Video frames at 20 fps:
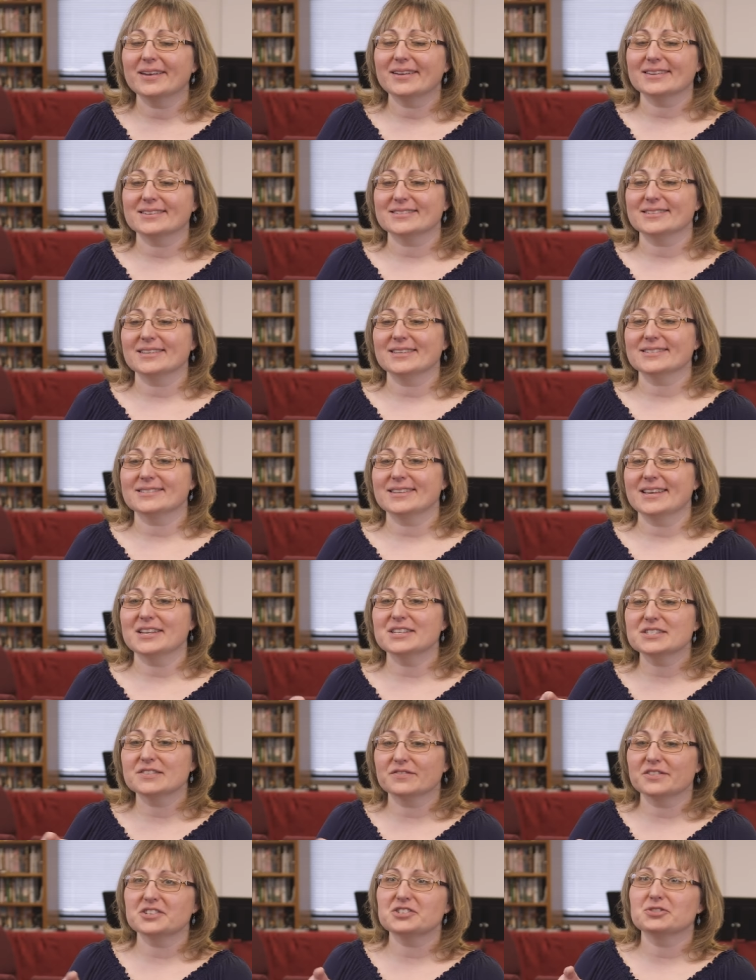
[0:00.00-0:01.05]
in as these
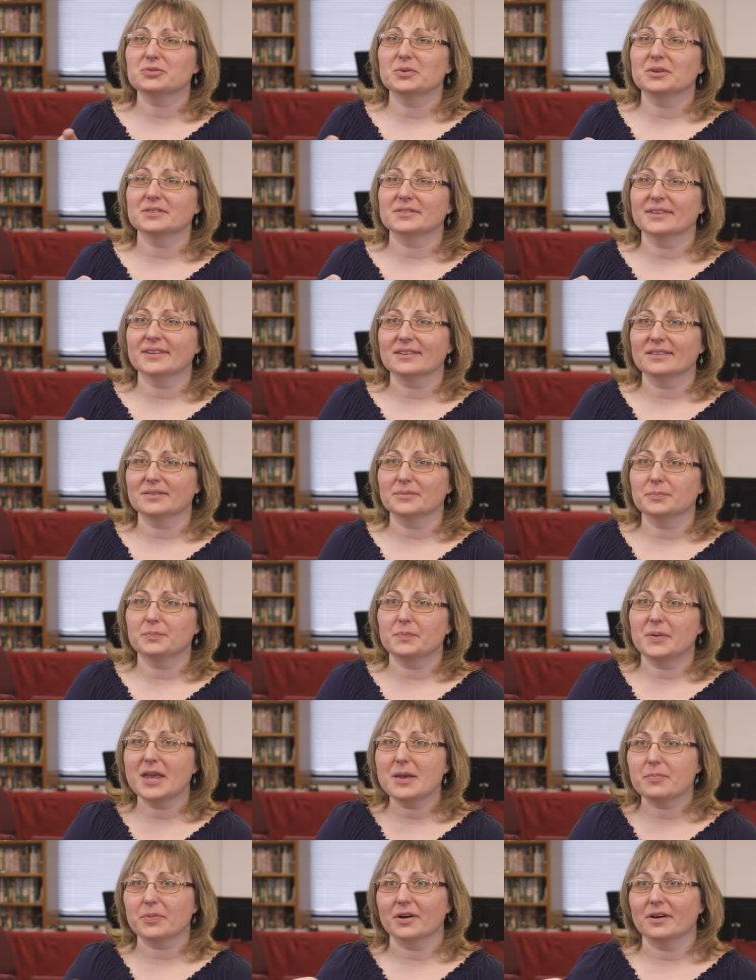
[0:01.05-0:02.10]
individual little
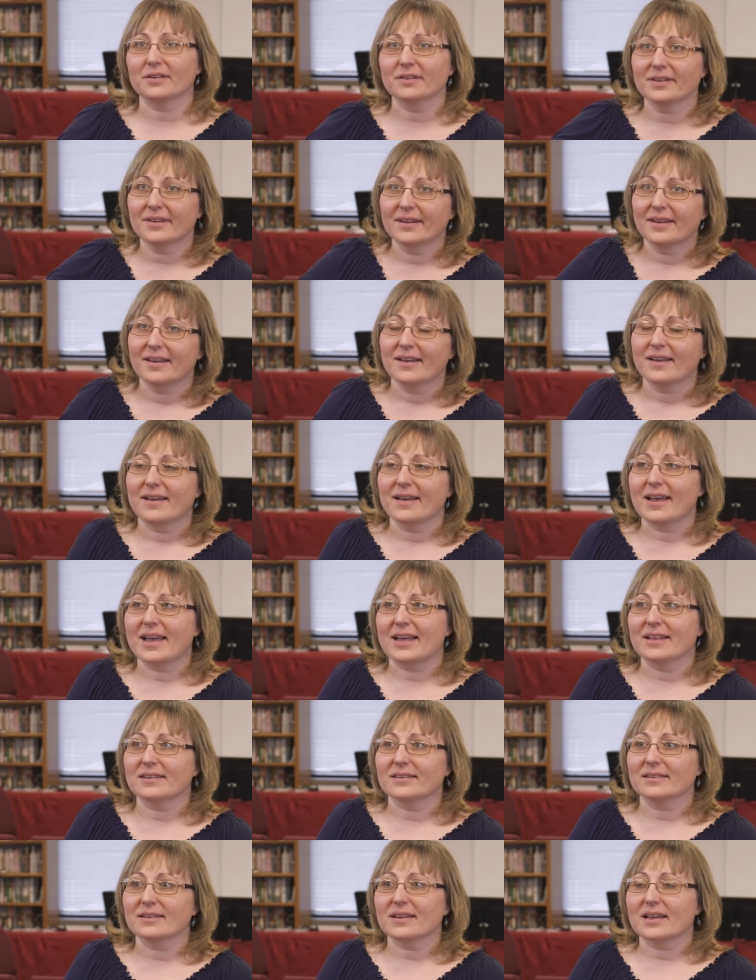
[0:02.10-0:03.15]
people
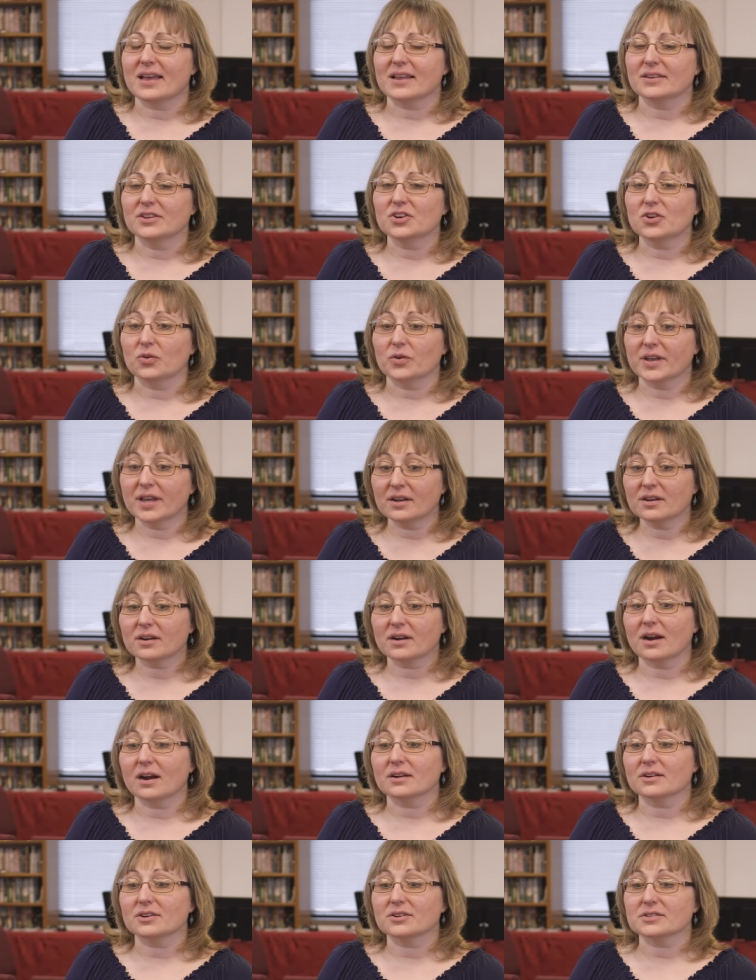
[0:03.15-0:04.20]
and and you know
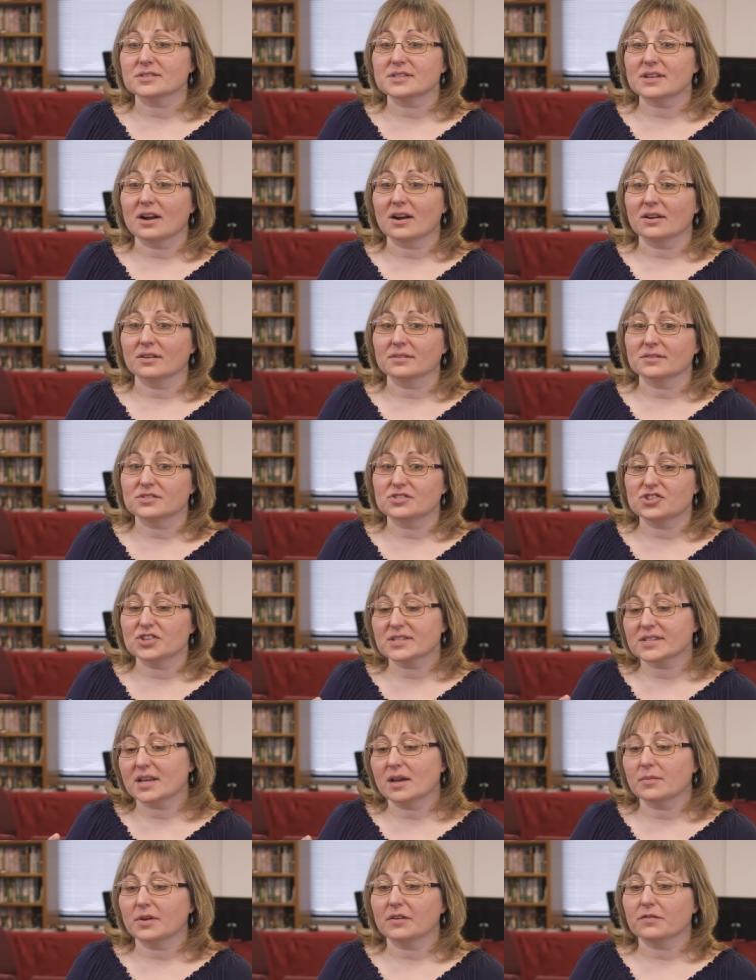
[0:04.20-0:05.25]
kindergartners are
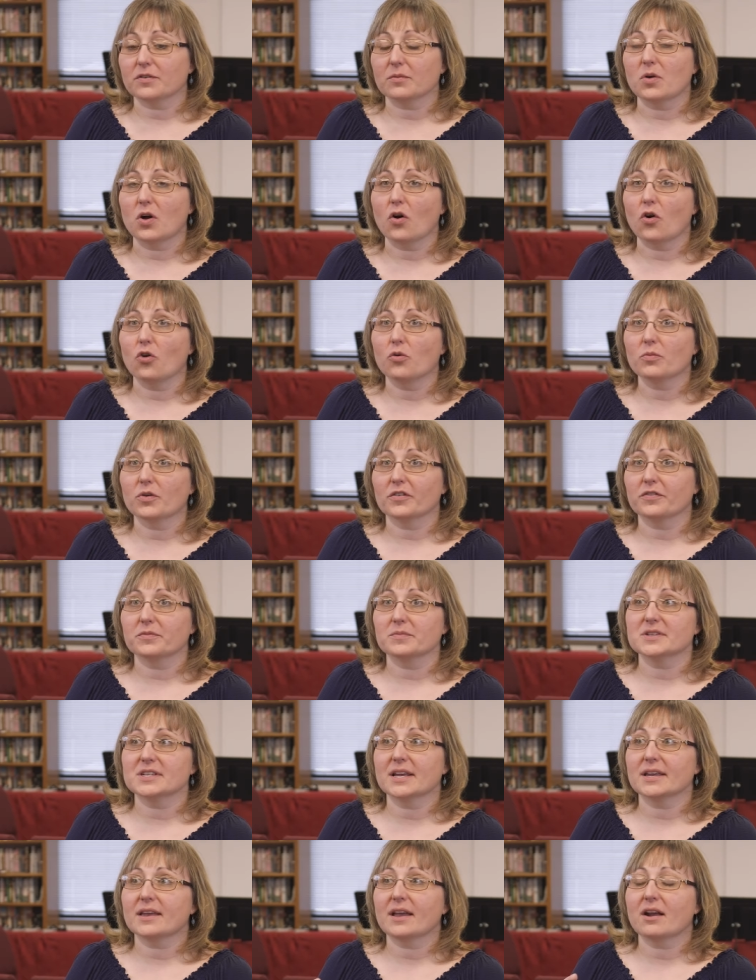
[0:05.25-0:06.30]
just coming from home or
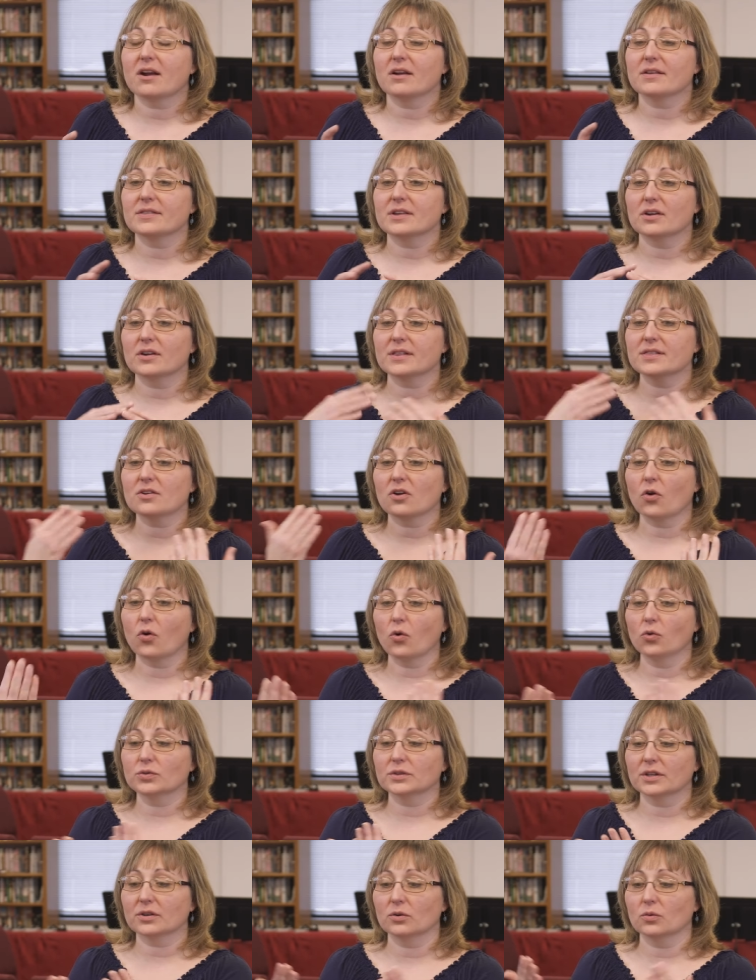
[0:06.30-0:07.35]
from daycare and they're in their
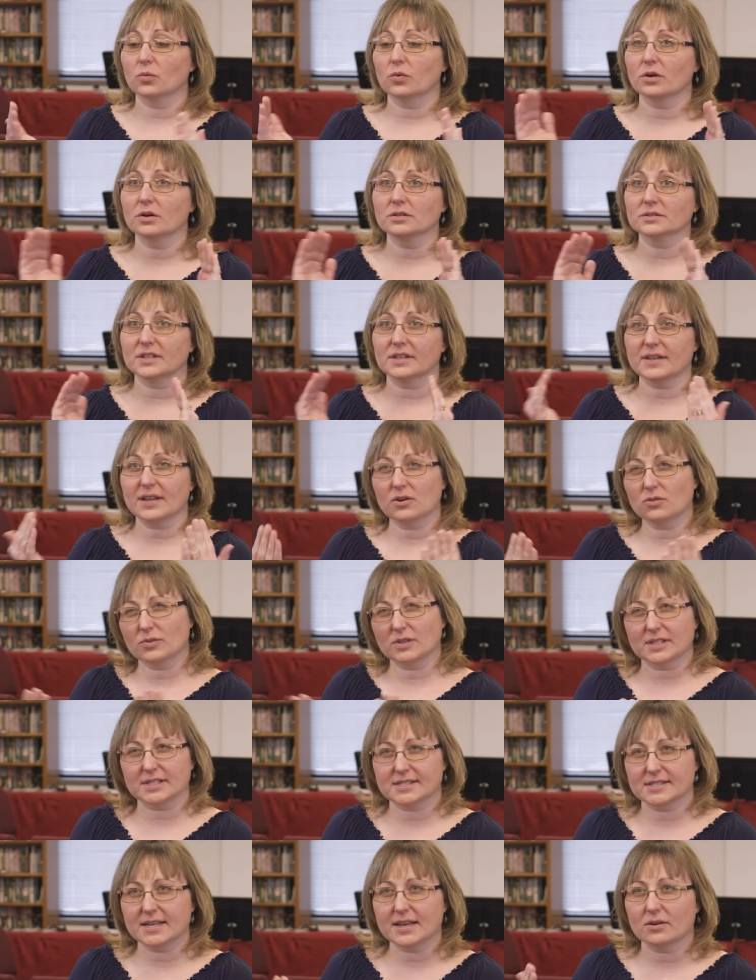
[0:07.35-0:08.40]
own little world and they don't
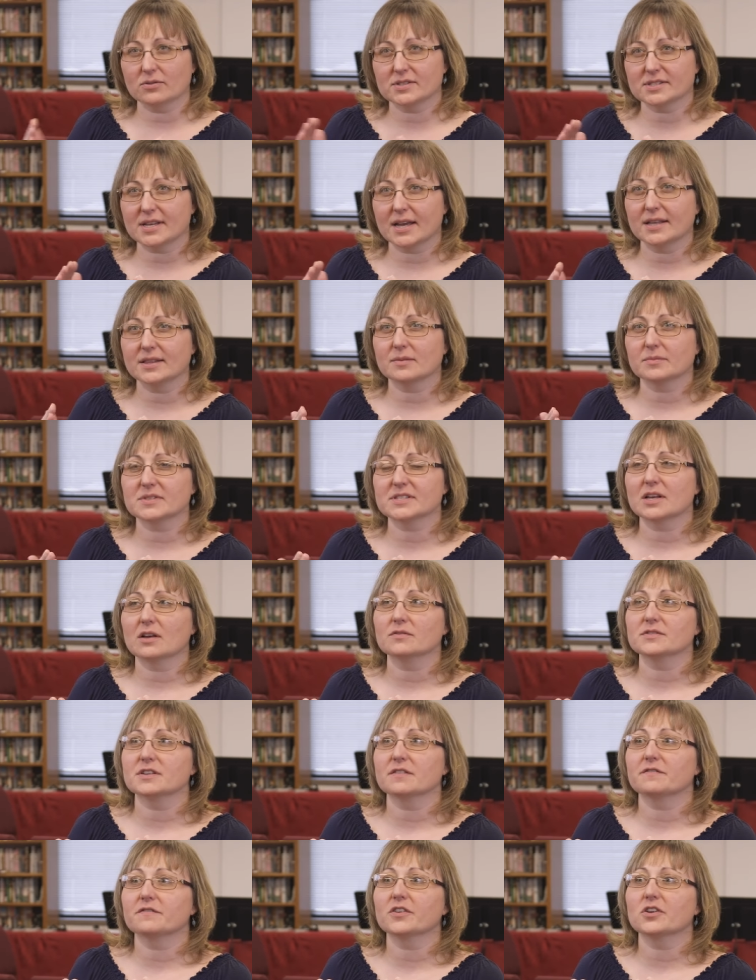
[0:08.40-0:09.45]
really see outside
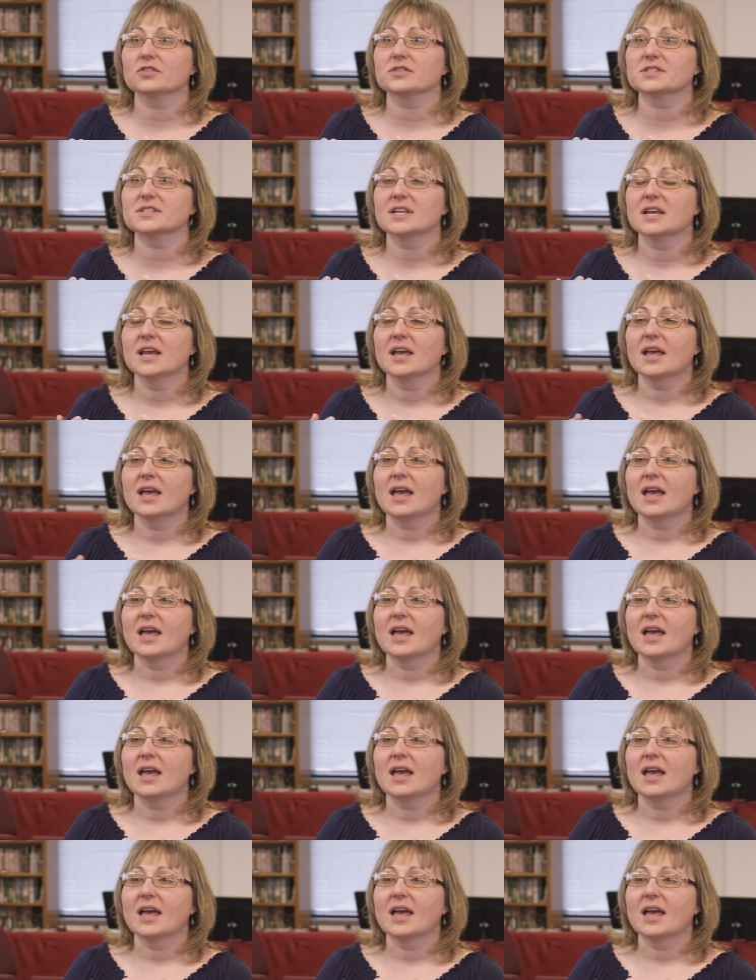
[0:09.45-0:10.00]
themselves at first